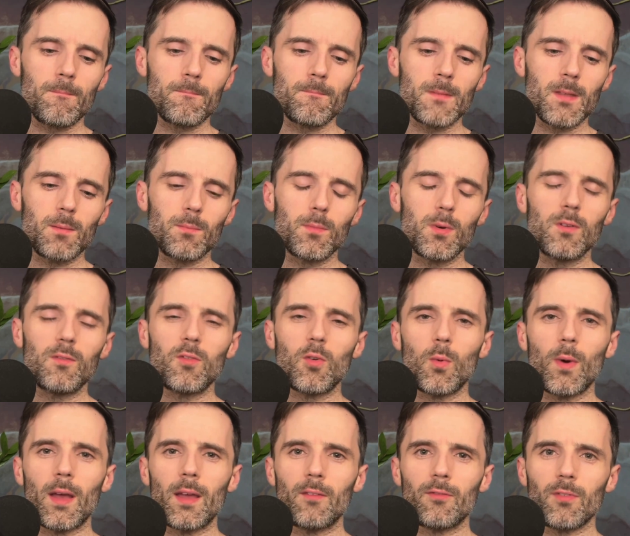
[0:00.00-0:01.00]
move
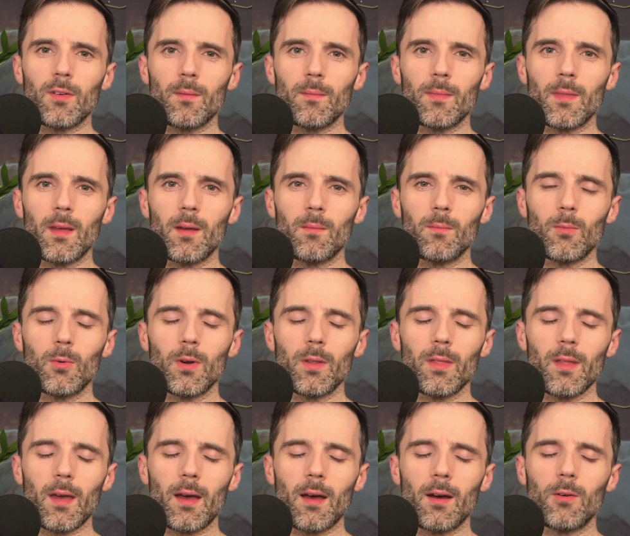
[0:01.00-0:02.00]
away from them
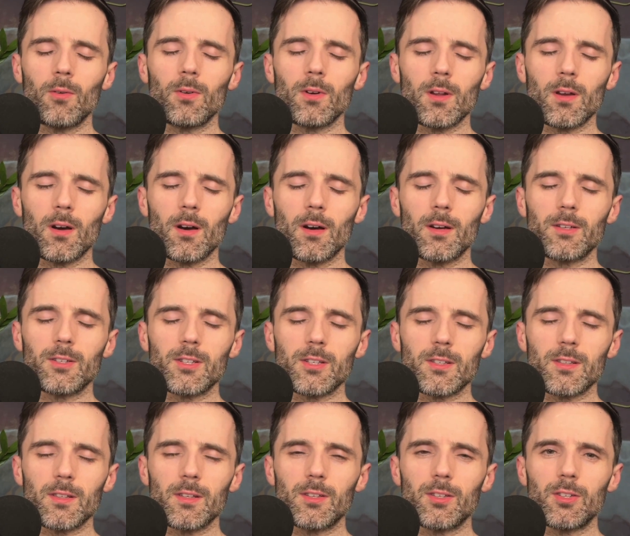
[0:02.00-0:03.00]
without
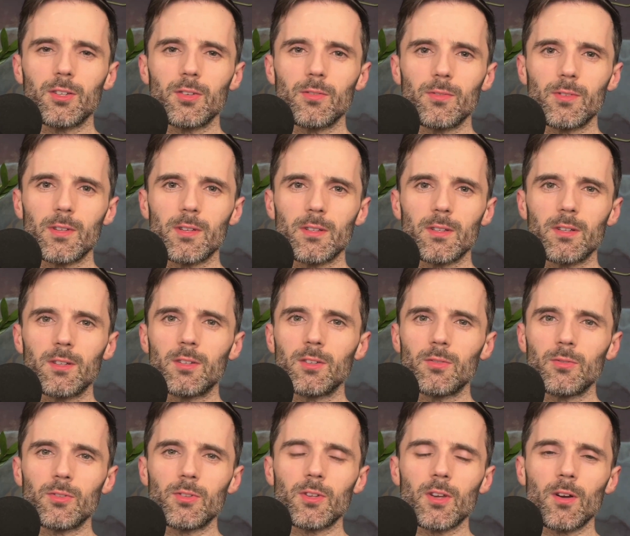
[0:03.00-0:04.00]
consciously choosing to
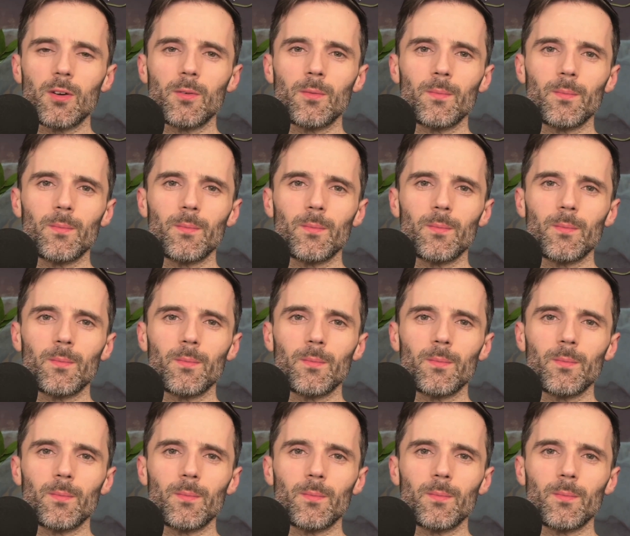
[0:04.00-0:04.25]
do so.